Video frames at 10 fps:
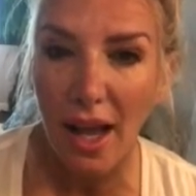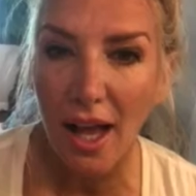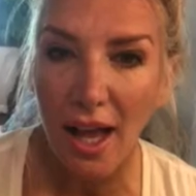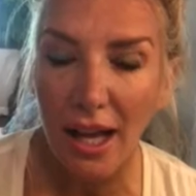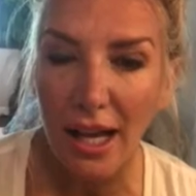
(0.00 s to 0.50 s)

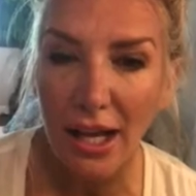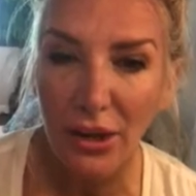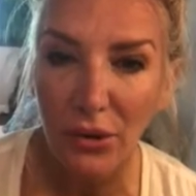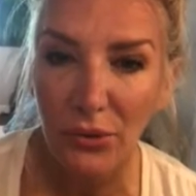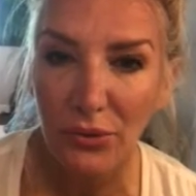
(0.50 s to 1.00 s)
I
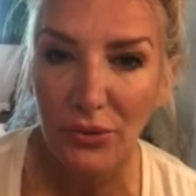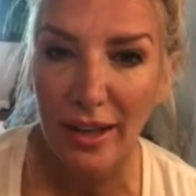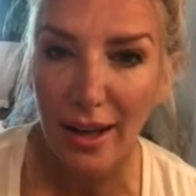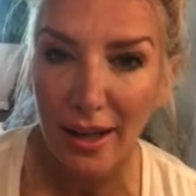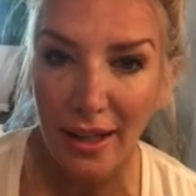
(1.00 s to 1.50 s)
have
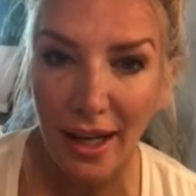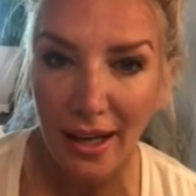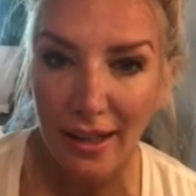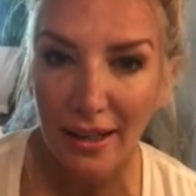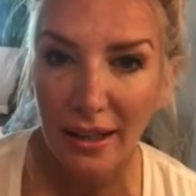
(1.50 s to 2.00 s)

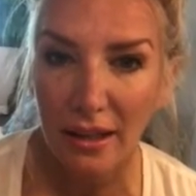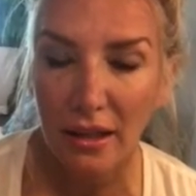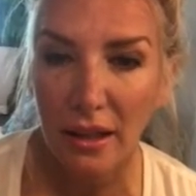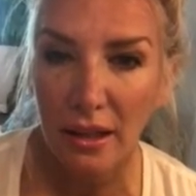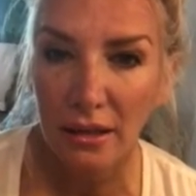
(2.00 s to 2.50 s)
dedicated
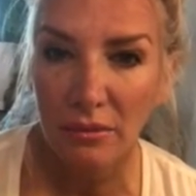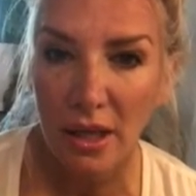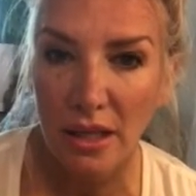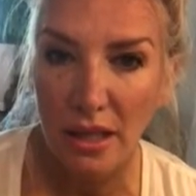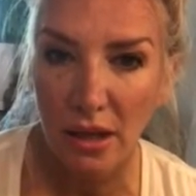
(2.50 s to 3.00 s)

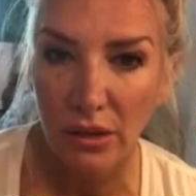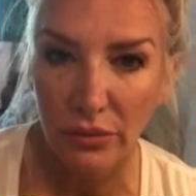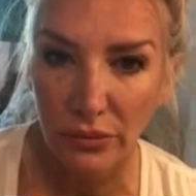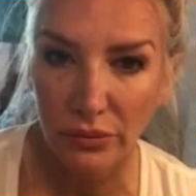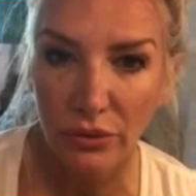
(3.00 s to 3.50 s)

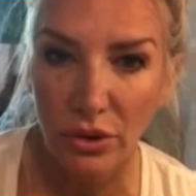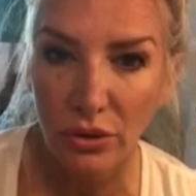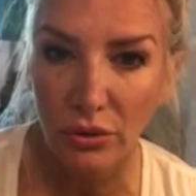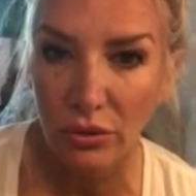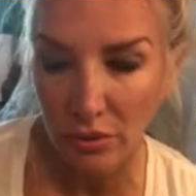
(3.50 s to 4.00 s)
myself
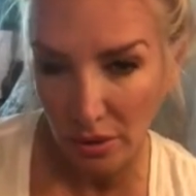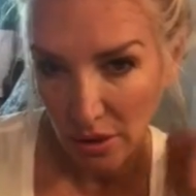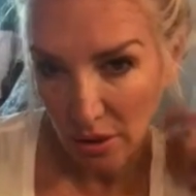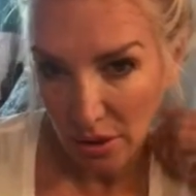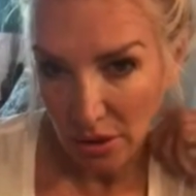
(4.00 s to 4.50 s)
to
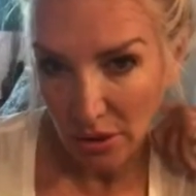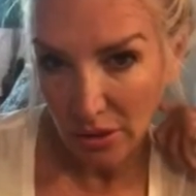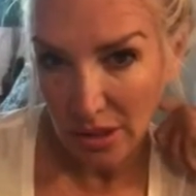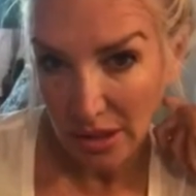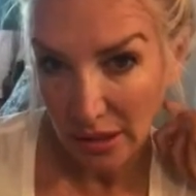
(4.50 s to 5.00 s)

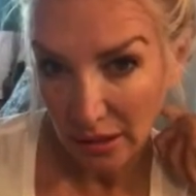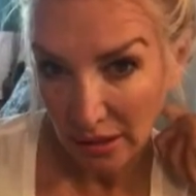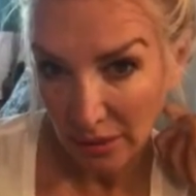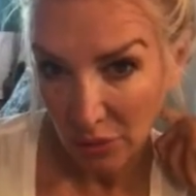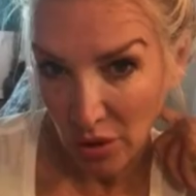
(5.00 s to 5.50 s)
this
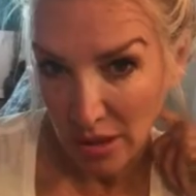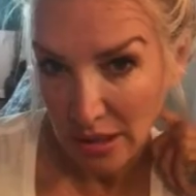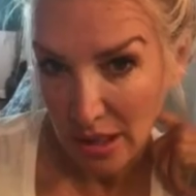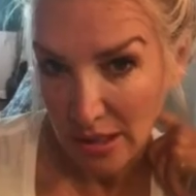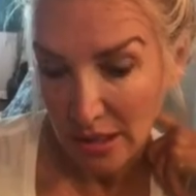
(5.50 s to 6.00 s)
healing
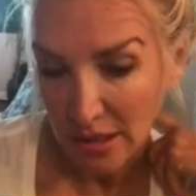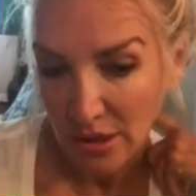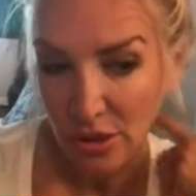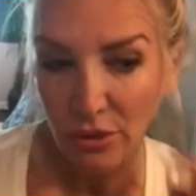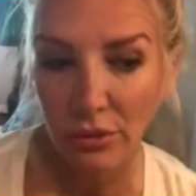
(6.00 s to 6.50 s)
process and
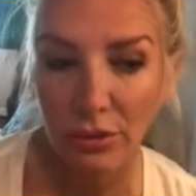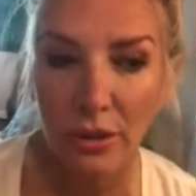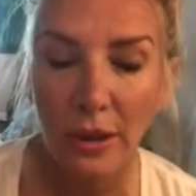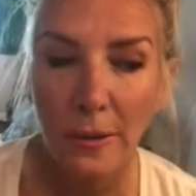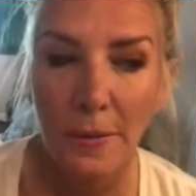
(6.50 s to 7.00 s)
to
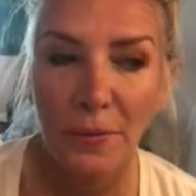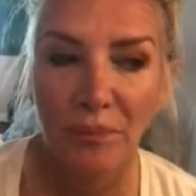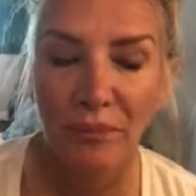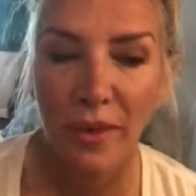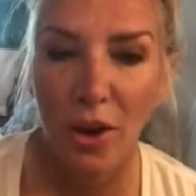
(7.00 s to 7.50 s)

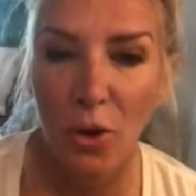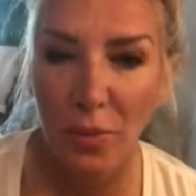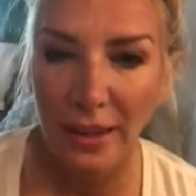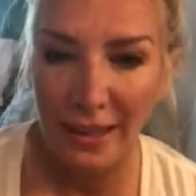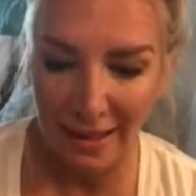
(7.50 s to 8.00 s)

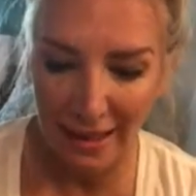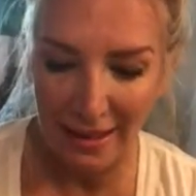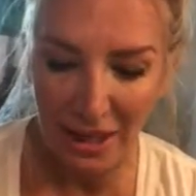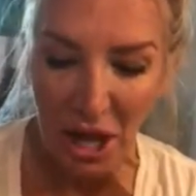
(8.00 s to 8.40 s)
opening that